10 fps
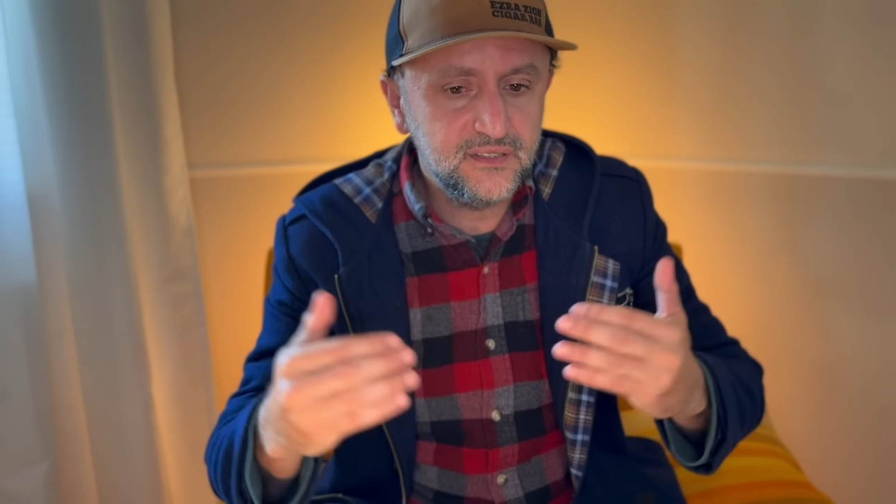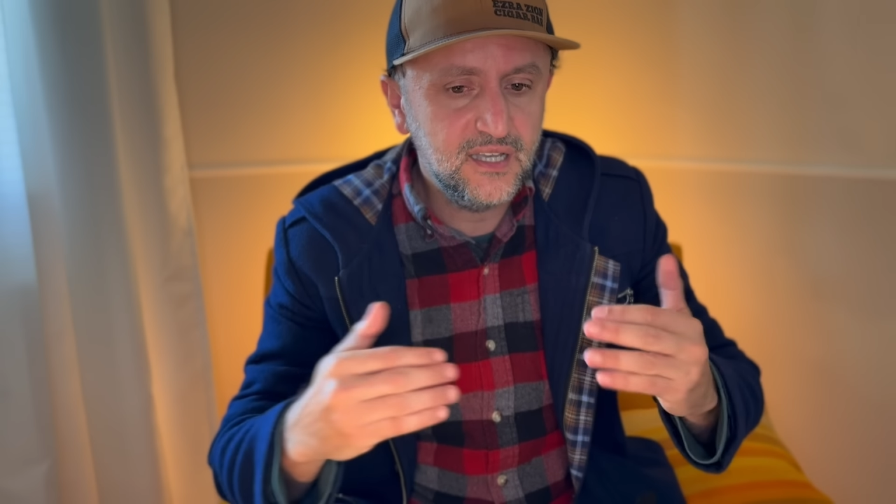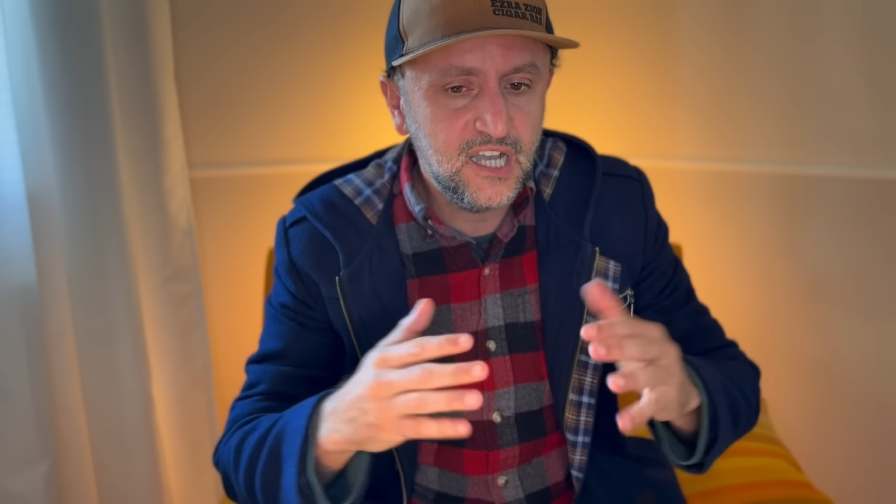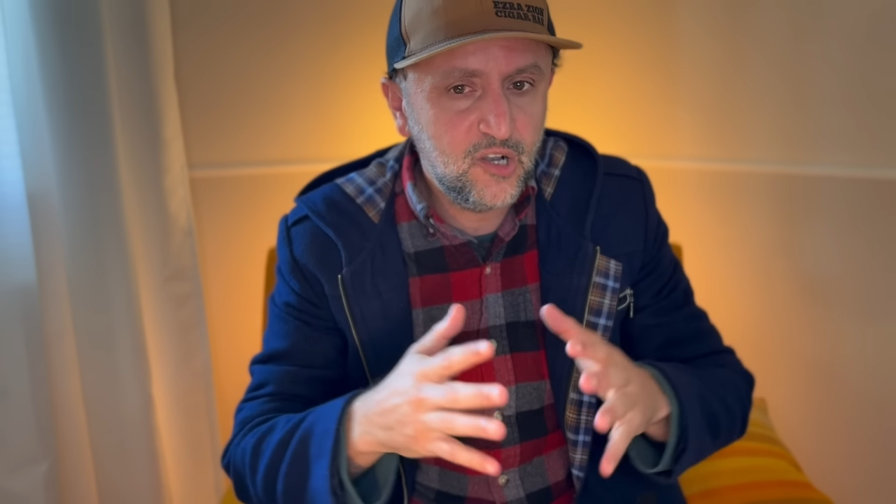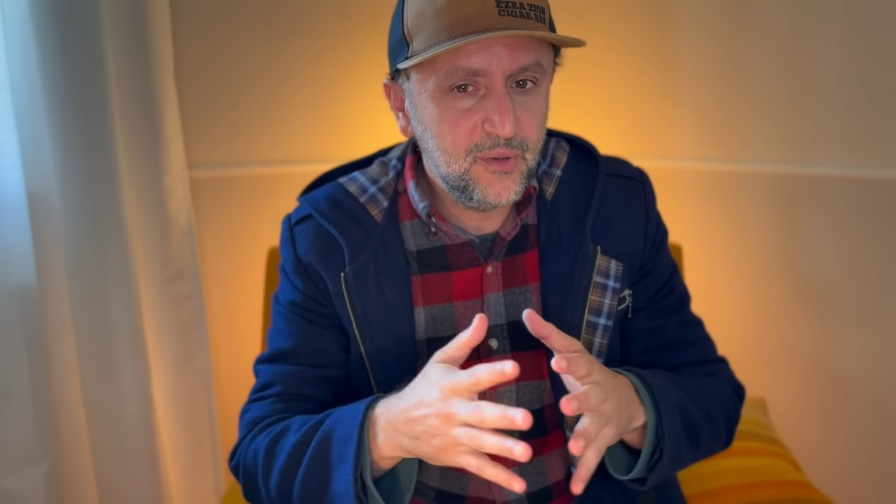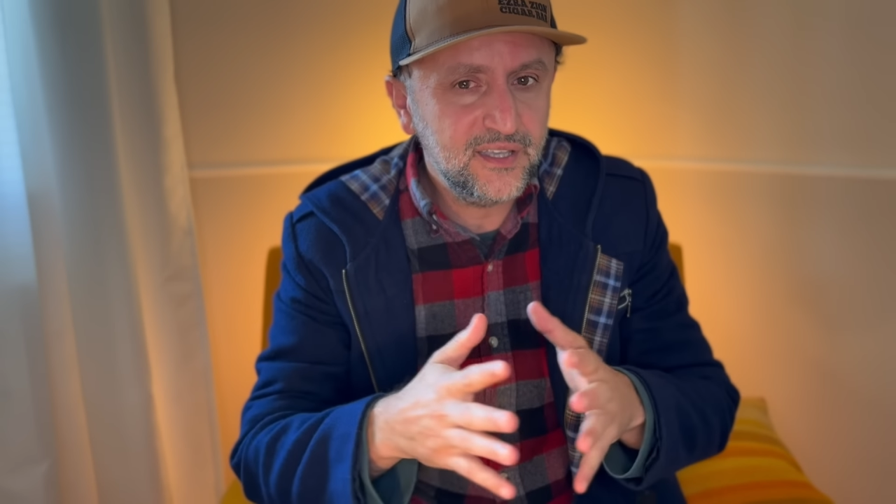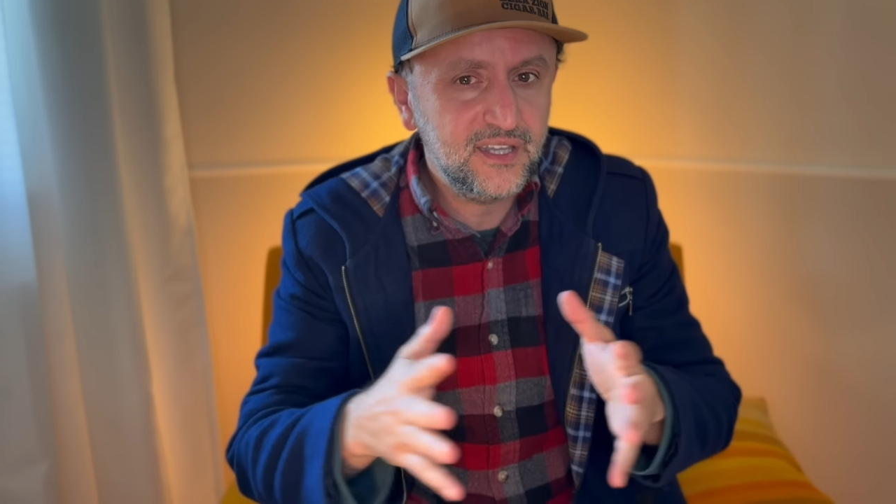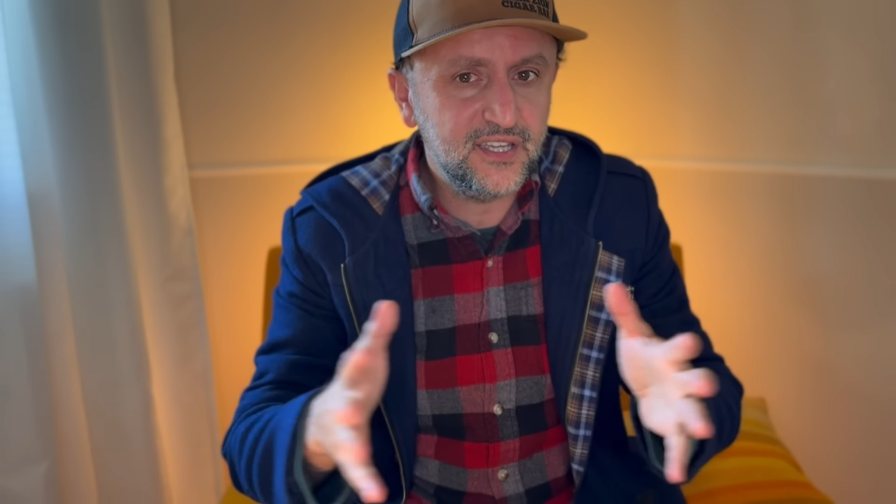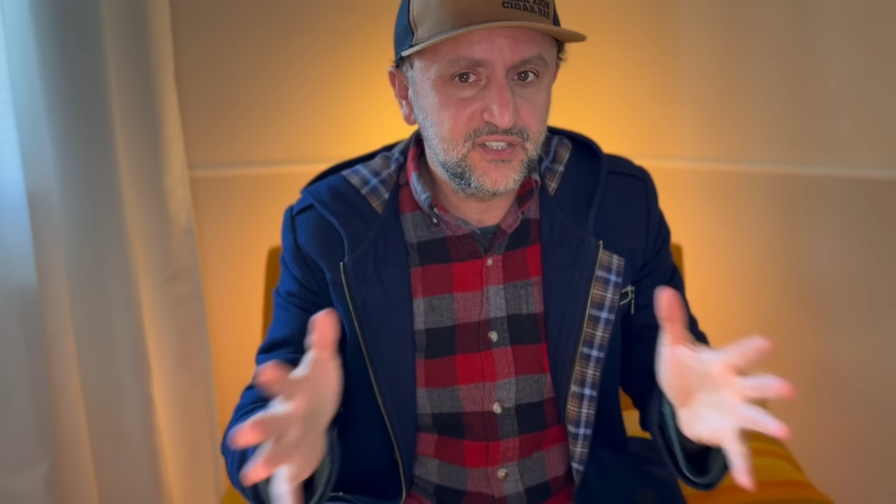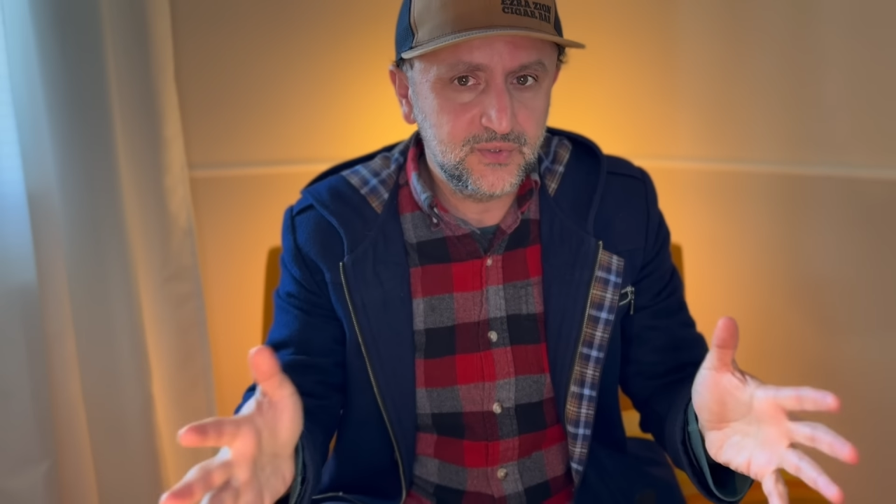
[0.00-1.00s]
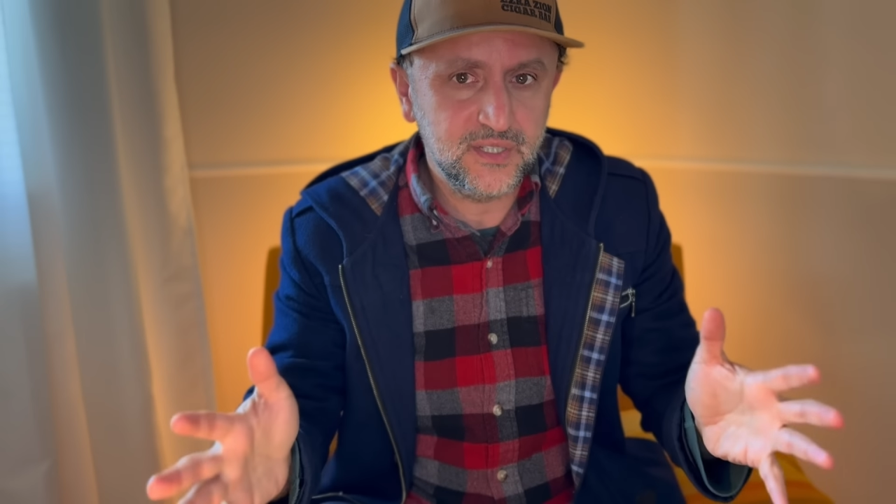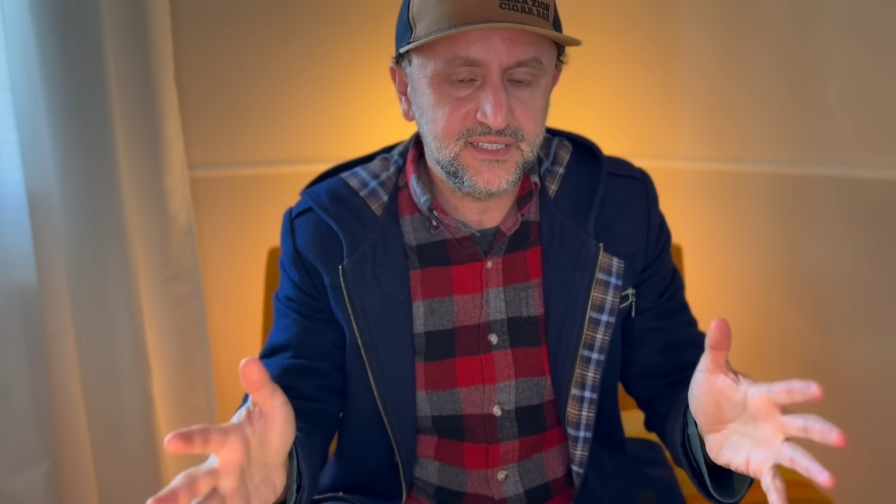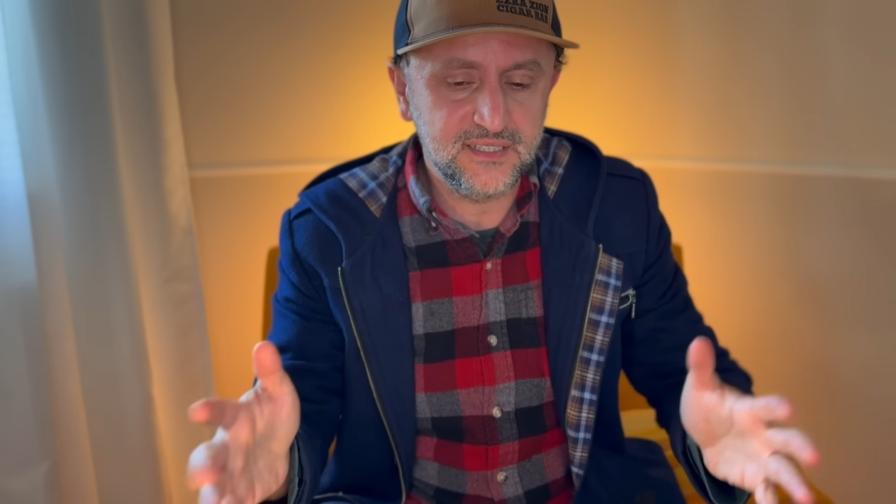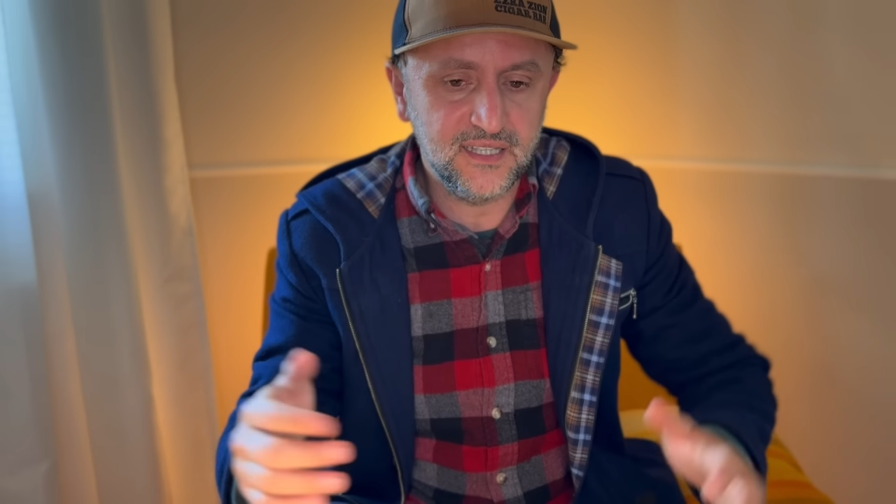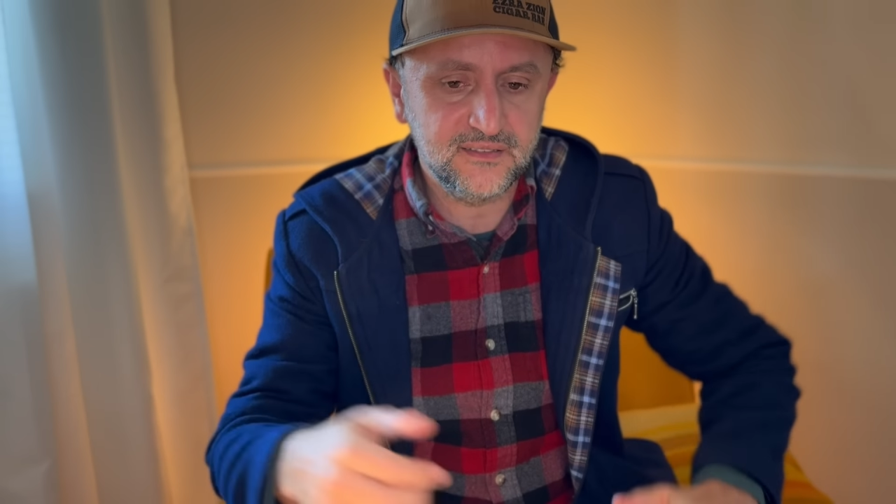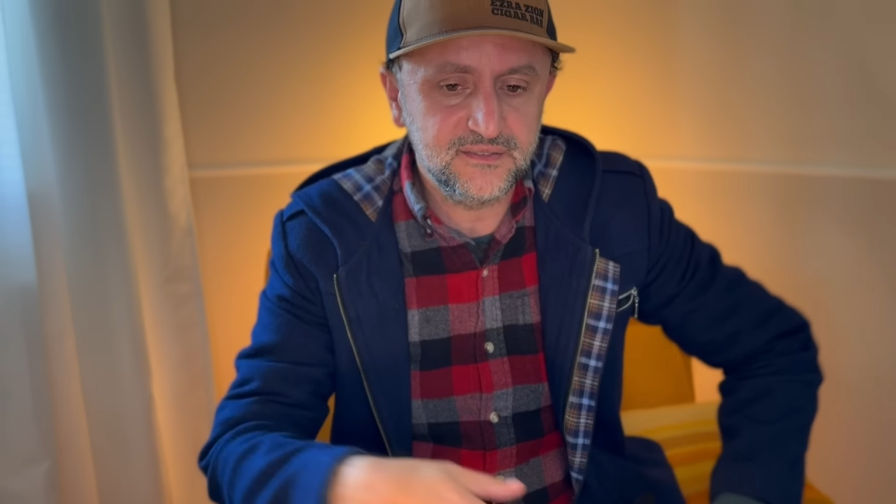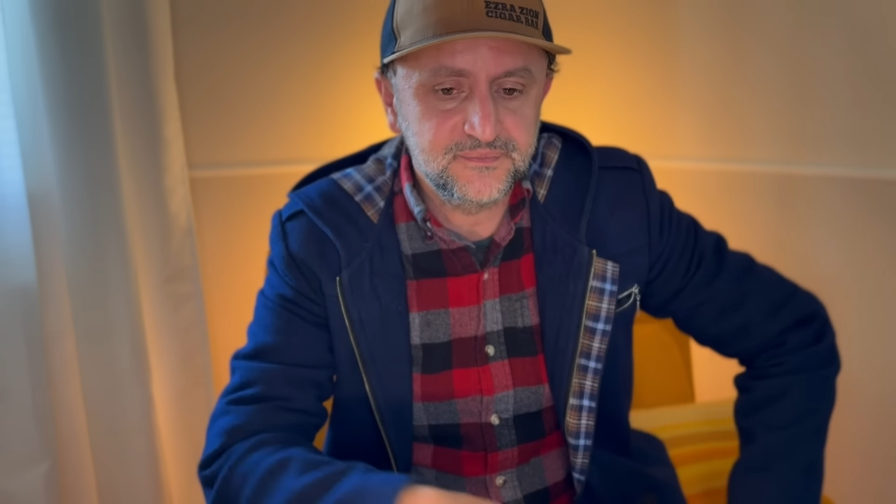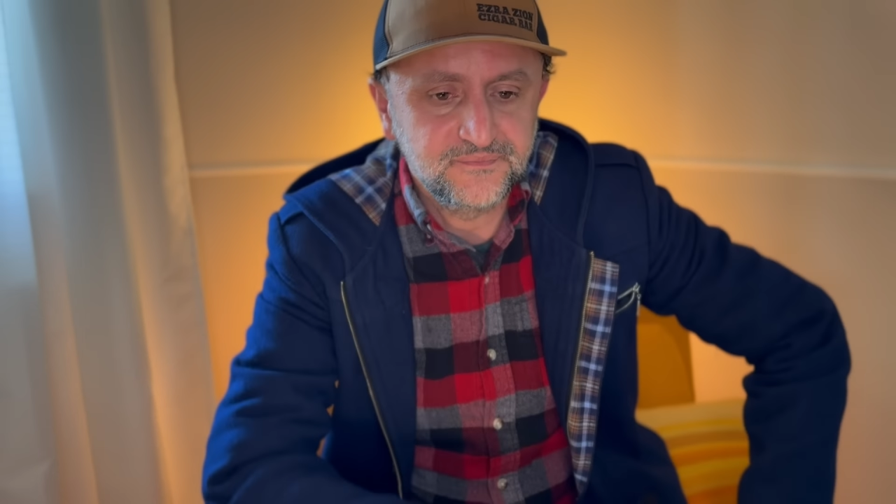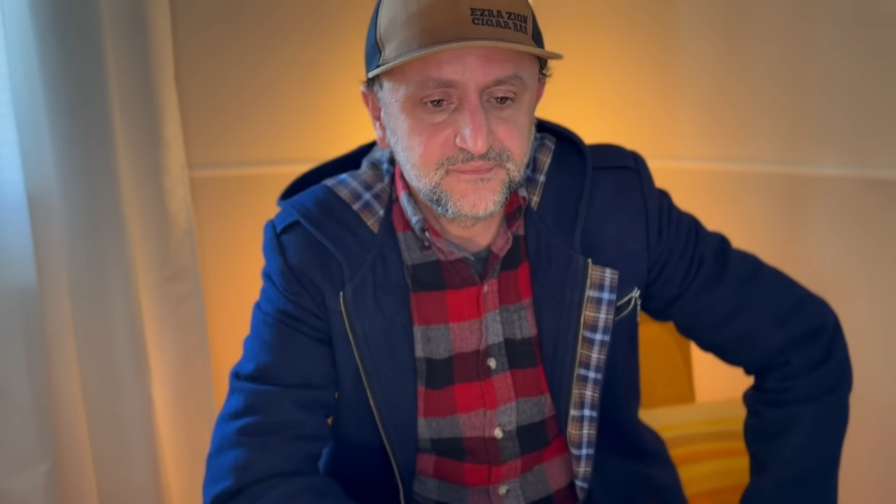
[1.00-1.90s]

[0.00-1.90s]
How am I gonna address that?